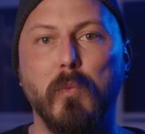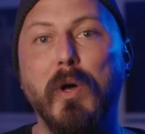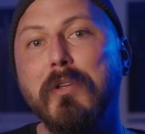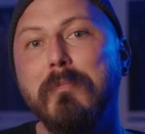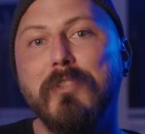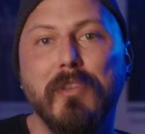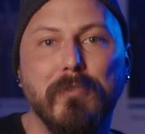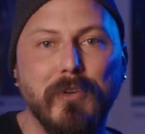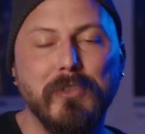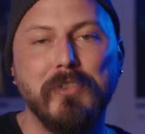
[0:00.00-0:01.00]
Welcome to the
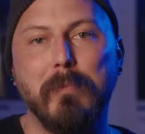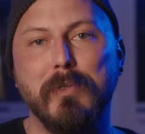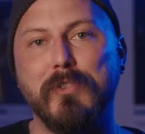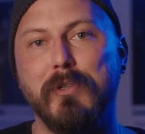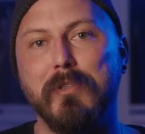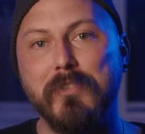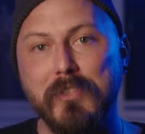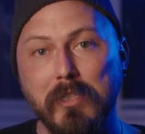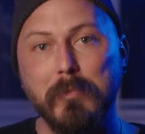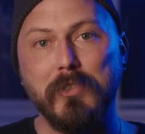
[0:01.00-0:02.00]
first episode of
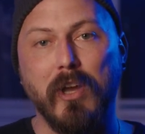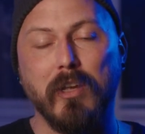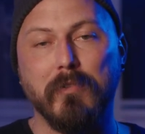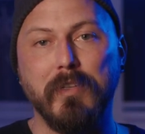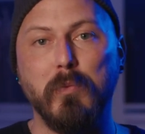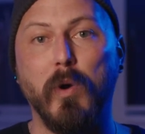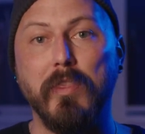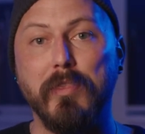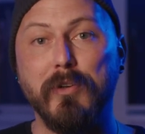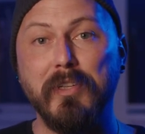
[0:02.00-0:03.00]
Cinematography
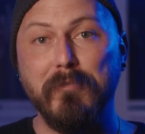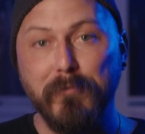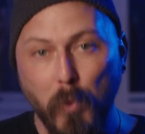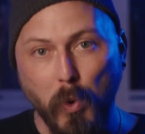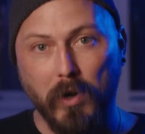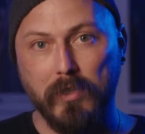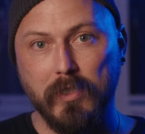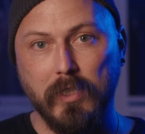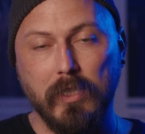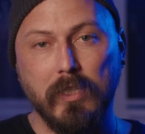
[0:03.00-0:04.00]
134,
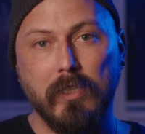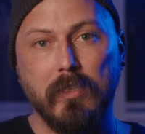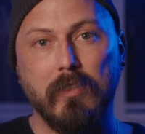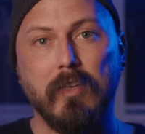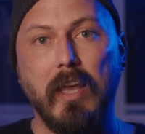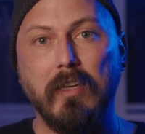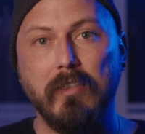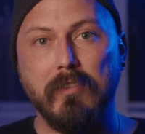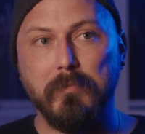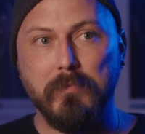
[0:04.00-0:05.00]
the kind
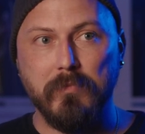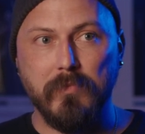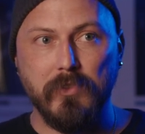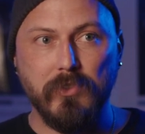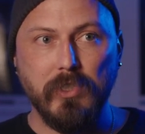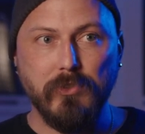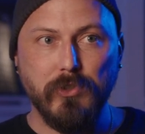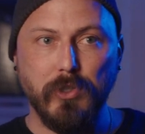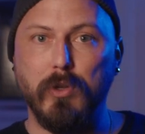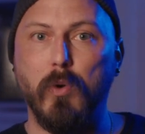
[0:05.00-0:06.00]
of
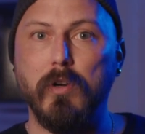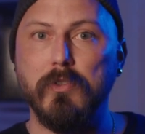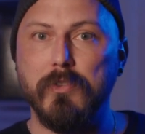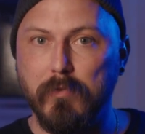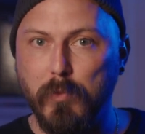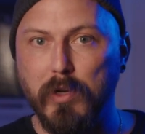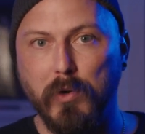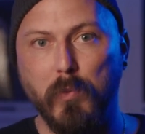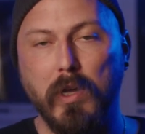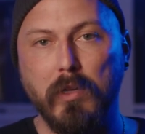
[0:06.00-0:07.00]
sister course of
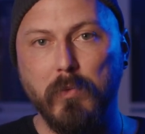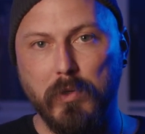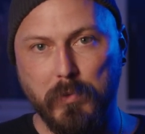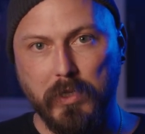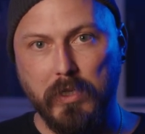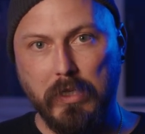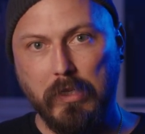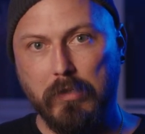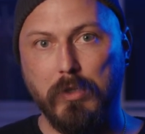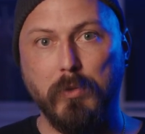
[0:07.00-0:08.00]
101 where we're going to
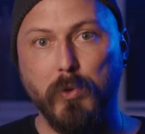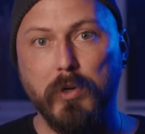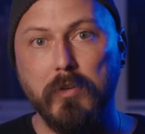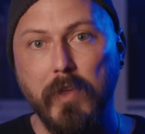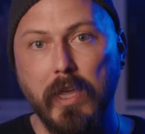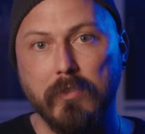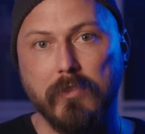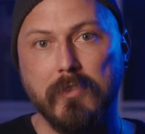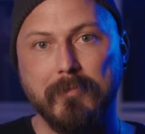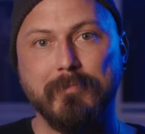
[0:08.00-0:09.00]
get a little more
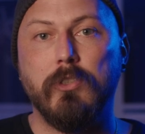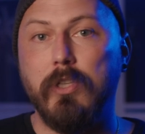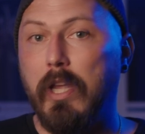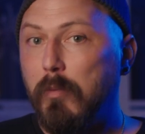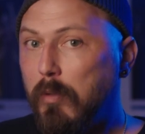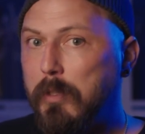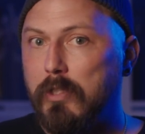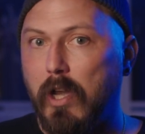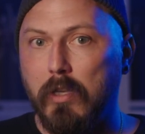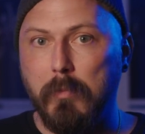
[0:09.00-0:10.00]
advanced. Today we'll be
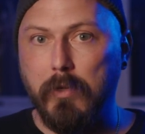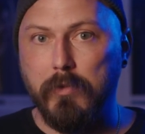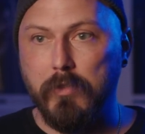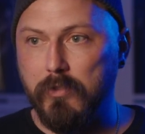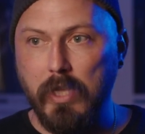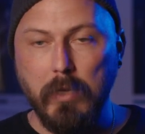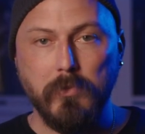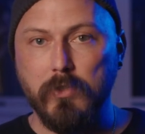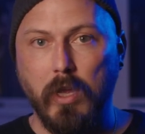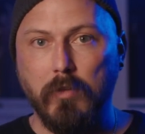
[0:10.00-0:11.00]
talking about the same
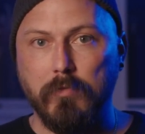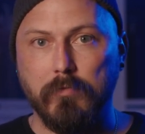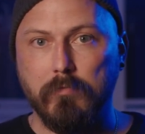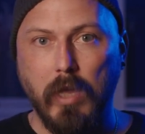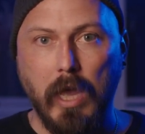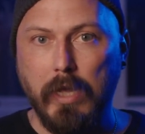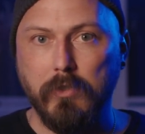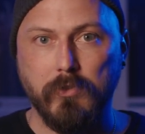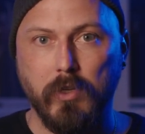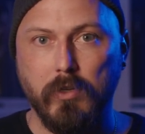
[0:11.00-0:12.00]
stuff,
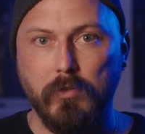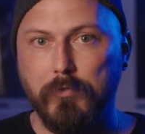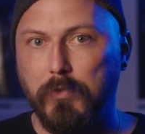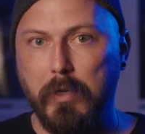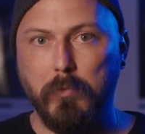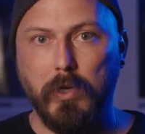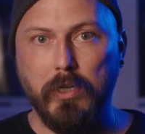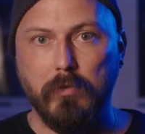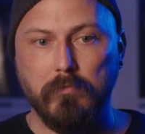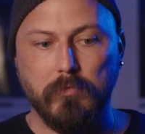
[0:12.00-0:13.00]
ISO, frame
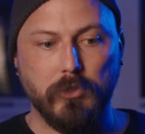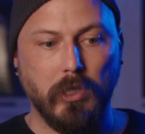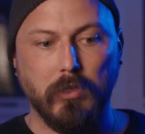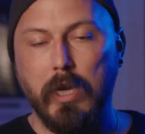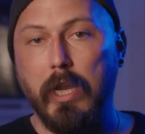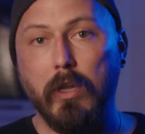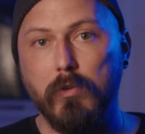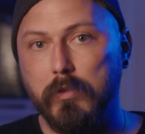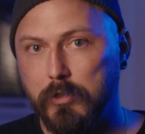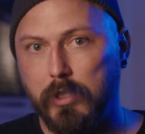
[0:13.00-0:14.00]
rate, shutter
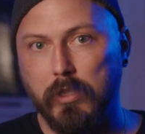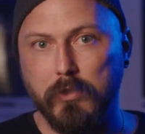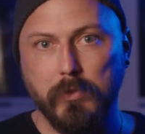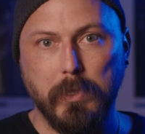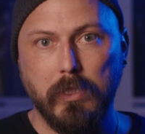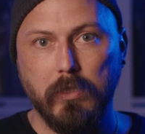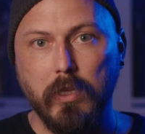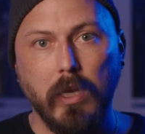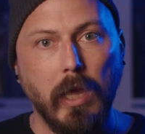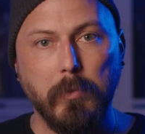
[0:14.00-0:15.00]
angle and shutter speed,
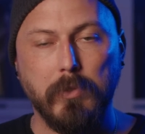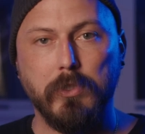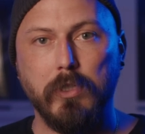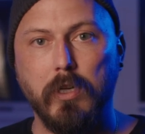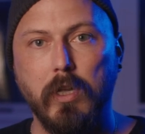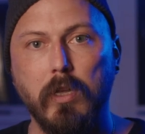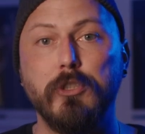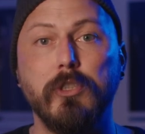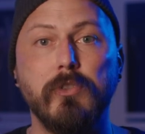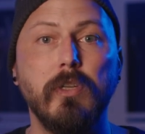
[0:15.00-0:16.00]
and aperture,
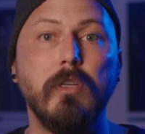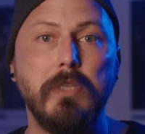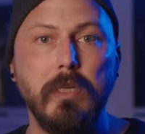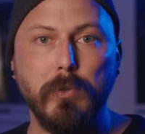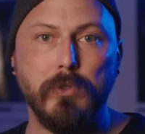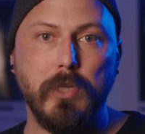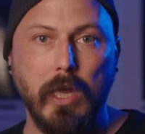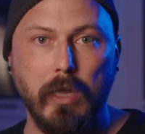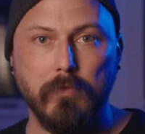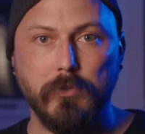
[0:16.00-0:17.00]
but just in a deeper
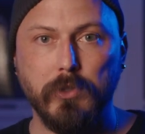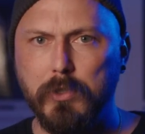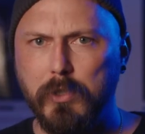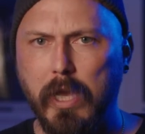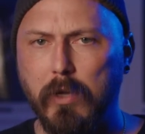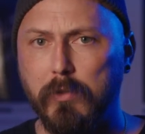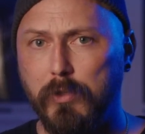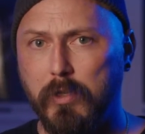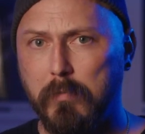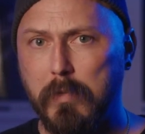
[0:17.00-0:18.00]
dive, showing you how
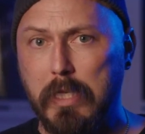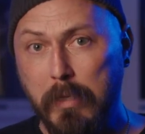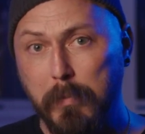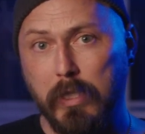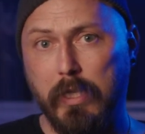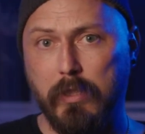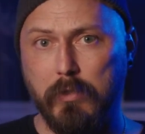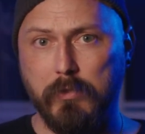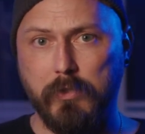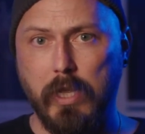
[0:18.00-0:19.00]
you can manipulate
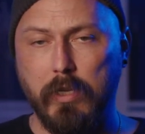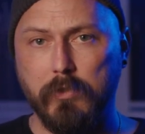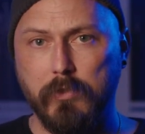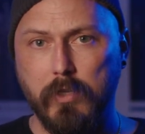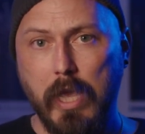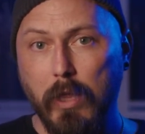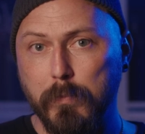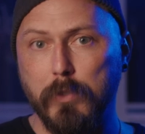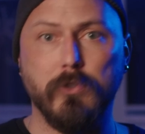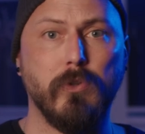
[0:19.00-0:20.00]
those settings to
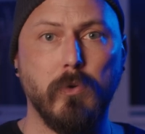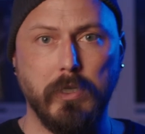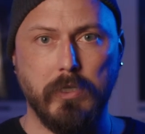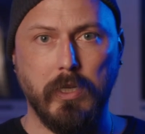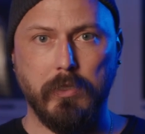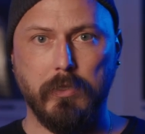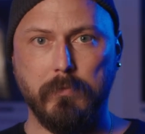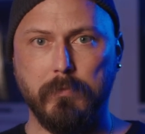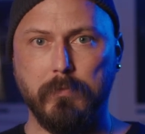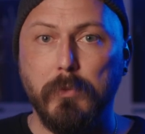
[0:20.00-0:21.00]
help your storytelling.
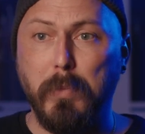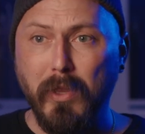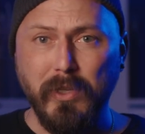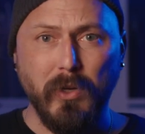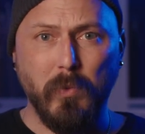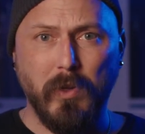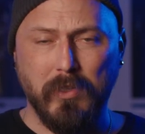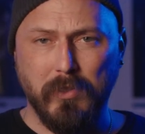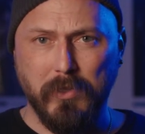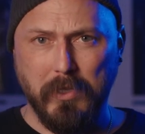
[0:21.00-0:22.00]
You probably don't
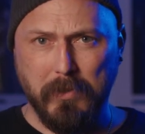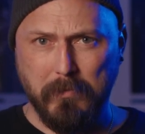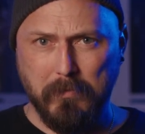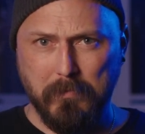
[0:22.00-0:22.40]
want to look at